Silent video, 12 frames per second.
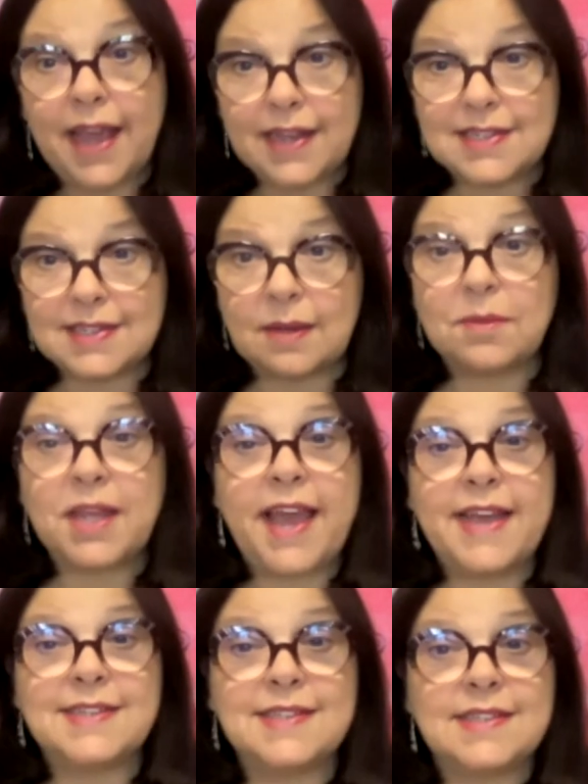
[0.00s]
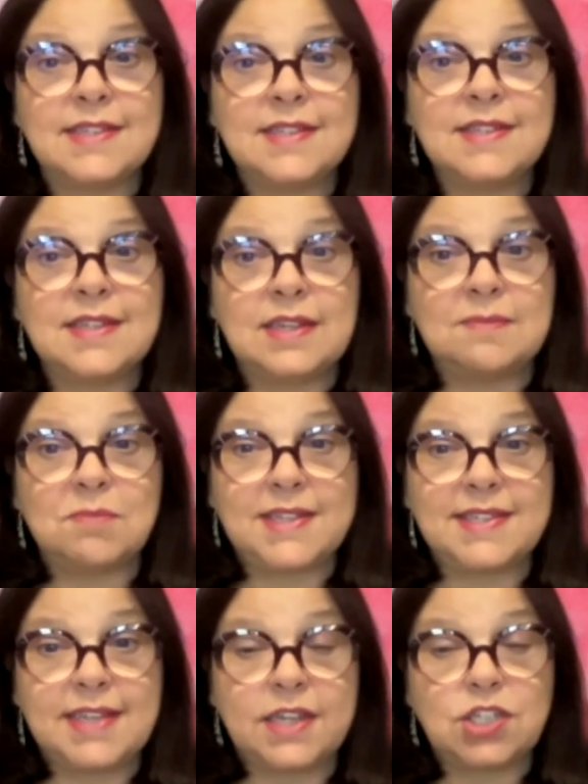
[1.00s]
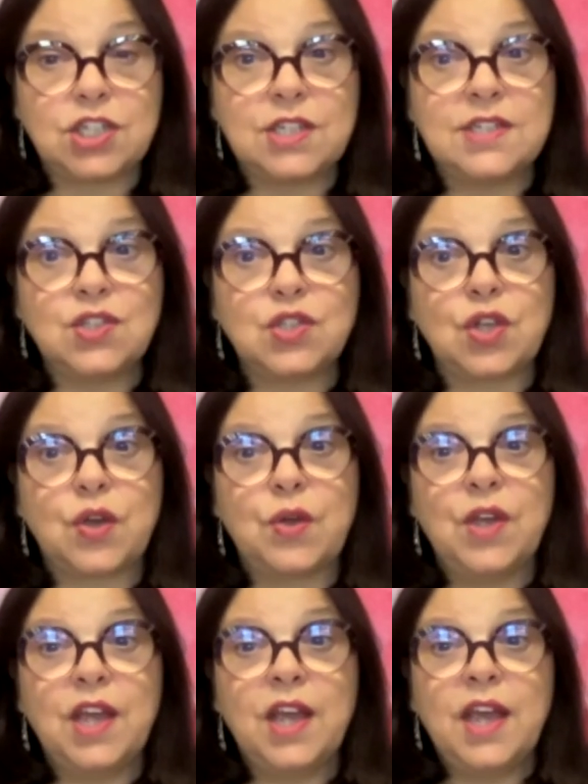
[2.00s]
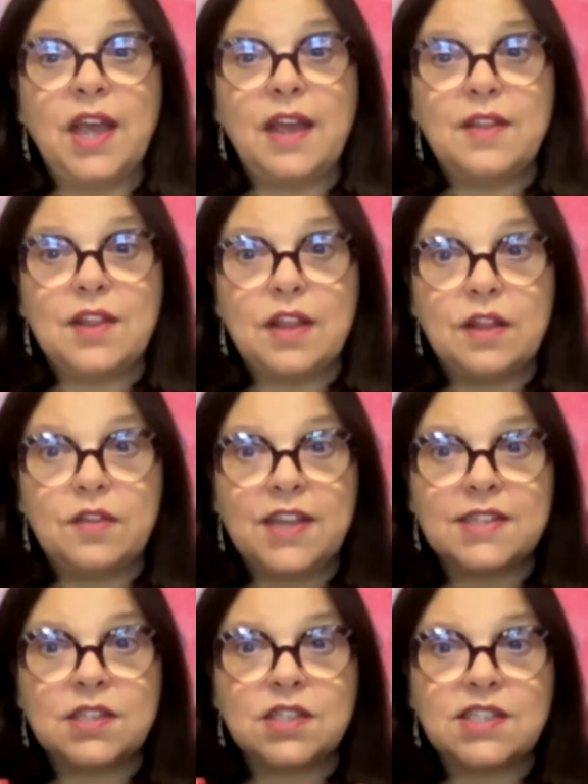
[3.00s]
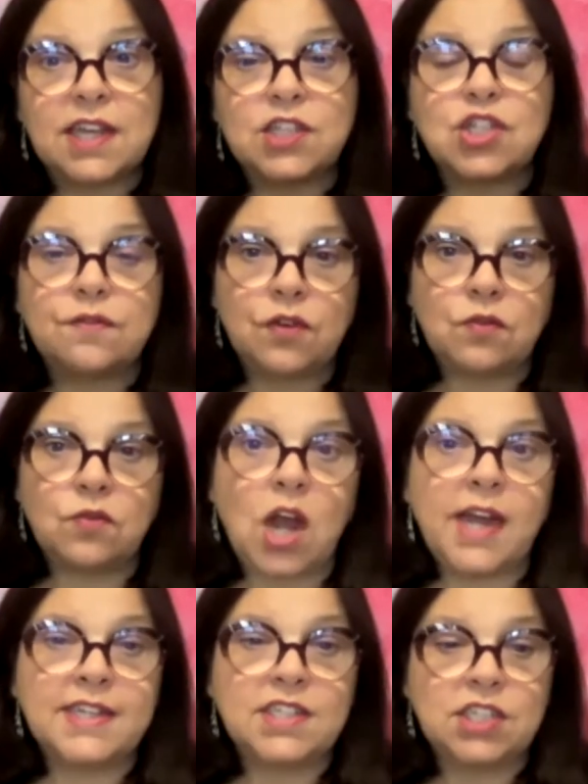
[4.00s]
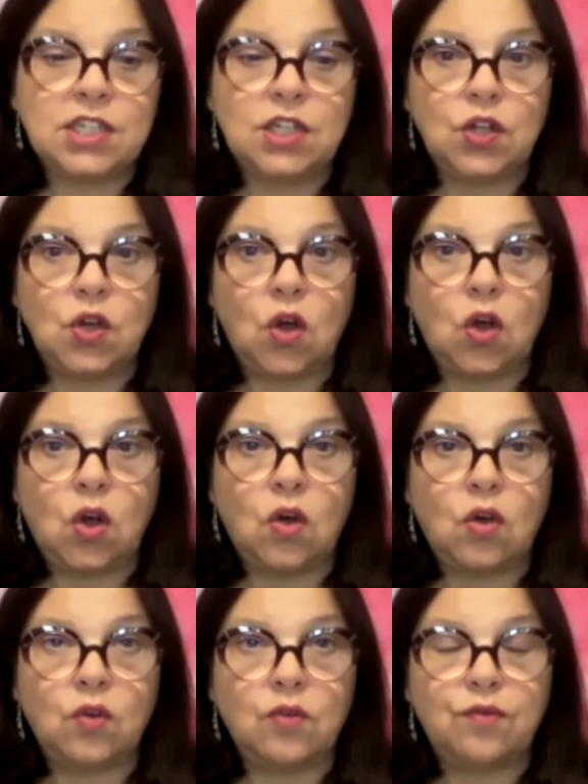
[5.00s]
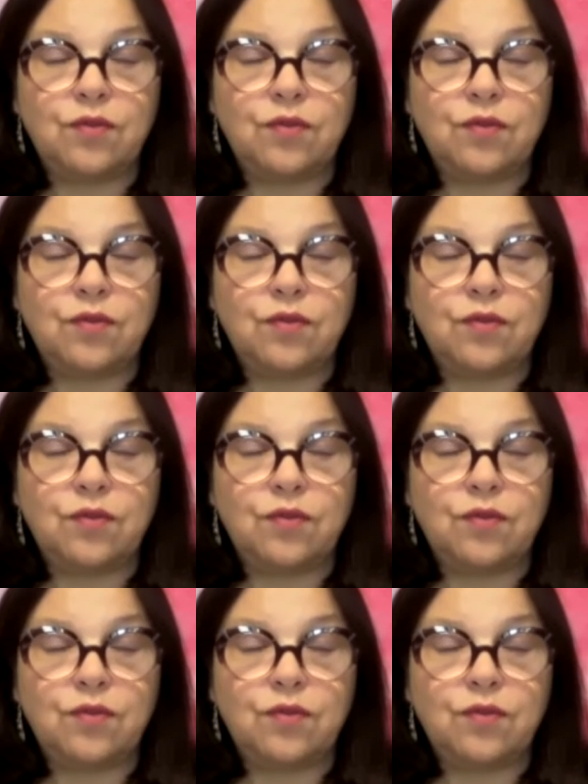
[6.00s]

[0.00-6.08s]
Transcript: some cancers in my sessions. So there's such a variety of